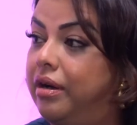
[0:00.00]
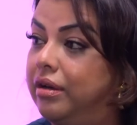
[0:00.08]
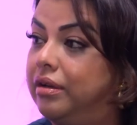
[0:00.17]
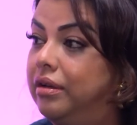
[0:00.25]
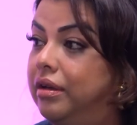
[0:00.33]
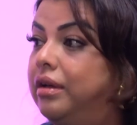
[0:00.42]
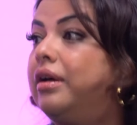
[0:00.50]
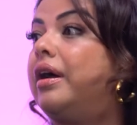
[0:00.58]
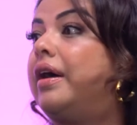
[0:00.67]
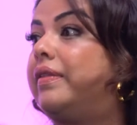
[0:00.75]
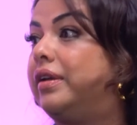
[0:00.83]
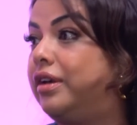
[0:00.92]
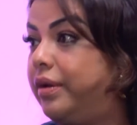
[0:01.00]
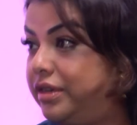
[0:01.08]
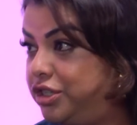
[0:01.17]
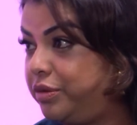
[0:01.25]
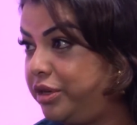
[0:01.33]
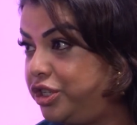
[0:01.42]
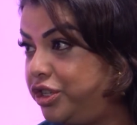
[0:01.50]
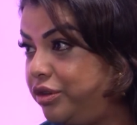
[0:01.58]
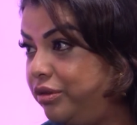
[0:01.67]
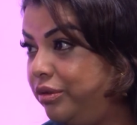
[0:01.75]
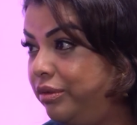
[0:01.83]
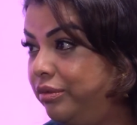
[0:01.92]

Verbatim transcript: mm-hmm. and then mm-hmm. going to Jimmy Choo.